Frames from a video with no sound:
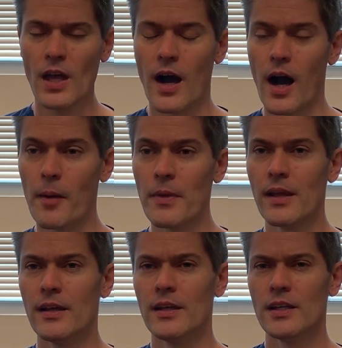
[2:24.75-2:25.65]
Uh,
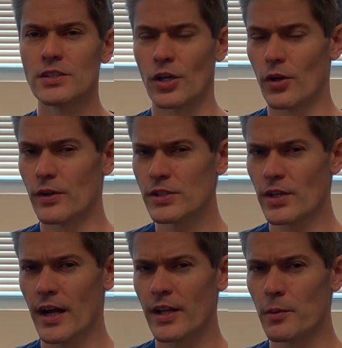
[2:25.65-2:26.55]
so these are
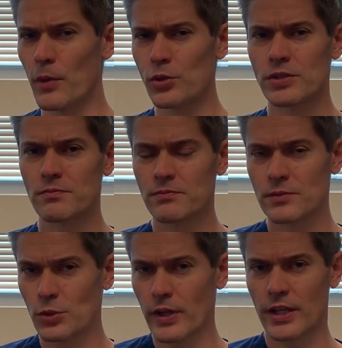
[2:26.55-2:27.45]
kind of the most
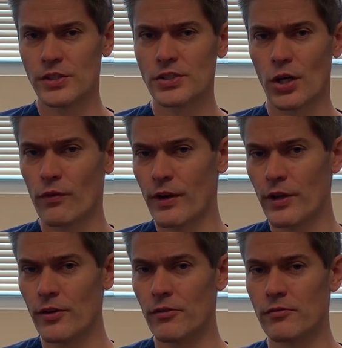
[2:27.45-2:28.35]
sort of the
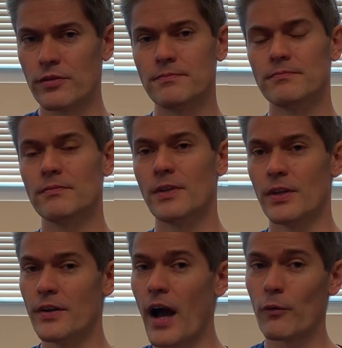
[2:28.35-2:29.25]
conservative,
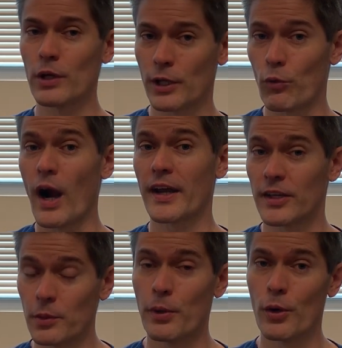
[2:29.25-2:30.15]
not really
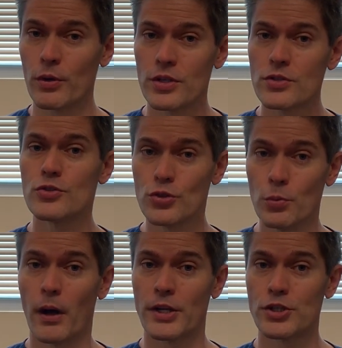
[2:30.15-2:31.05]
rocking the boat too
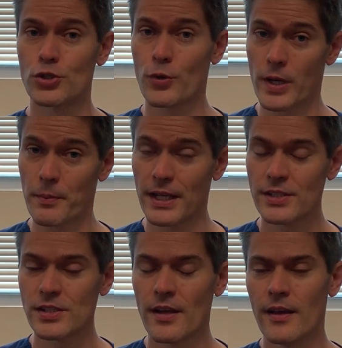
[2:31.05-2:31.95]
much
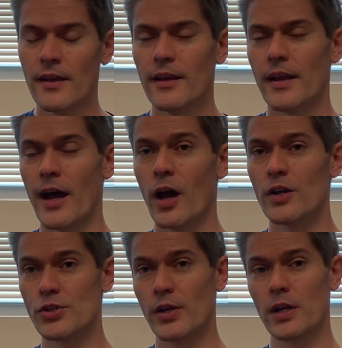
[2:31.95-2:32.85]
treatments. Now,
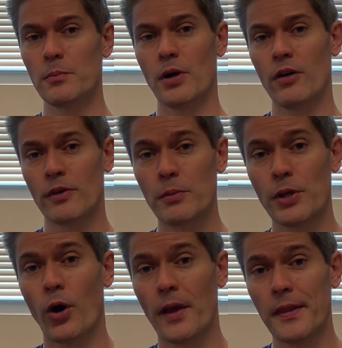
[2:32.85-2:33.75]
as you get above and
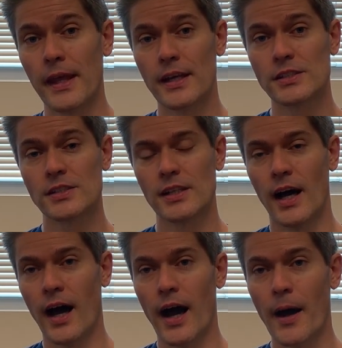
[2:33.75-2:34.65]
beyond this,
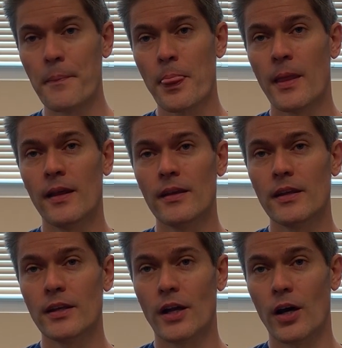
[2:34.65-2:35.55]
uh,
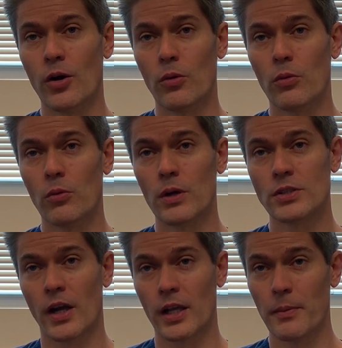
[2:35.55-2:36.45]
you know, we're
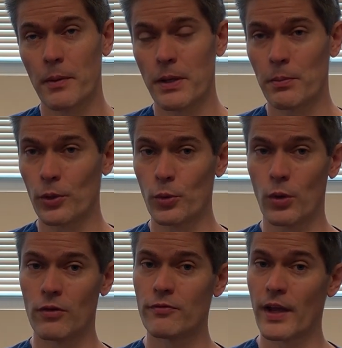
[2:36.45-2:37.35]
talking about people who
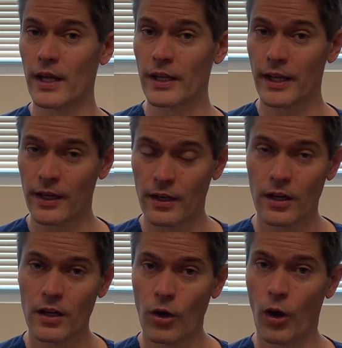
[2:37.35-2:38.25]
are failing
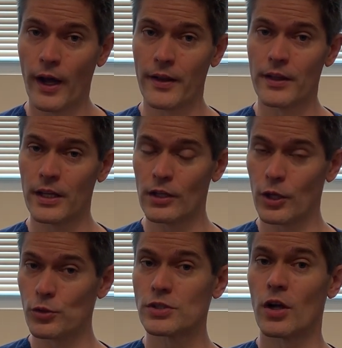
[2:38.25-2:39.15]
on the
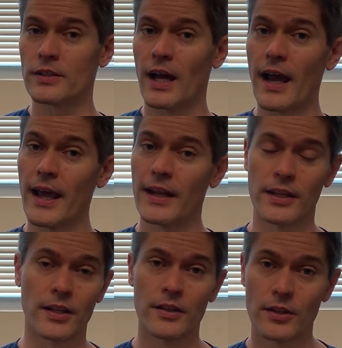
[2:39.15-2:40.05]
low salt diet
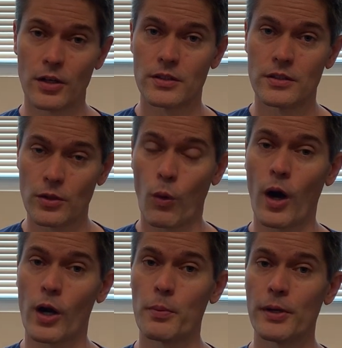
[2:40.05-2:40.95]
and the, the, the
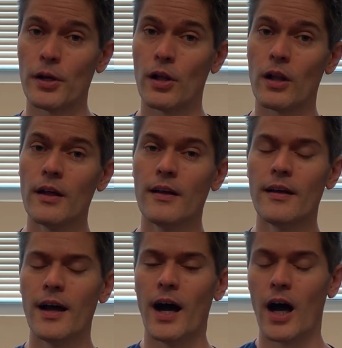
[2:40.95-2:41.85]
water pill
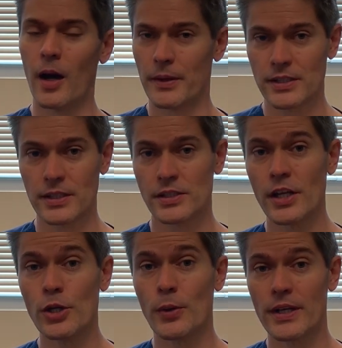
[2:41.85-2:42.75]
uh, and
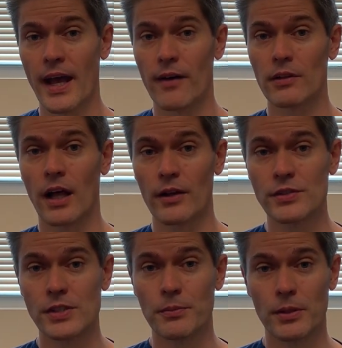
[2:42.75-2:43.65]
continuing to have a lot of
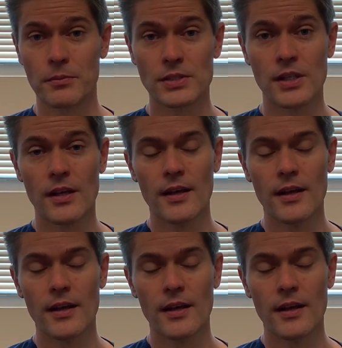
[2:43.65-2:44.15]
symptoms.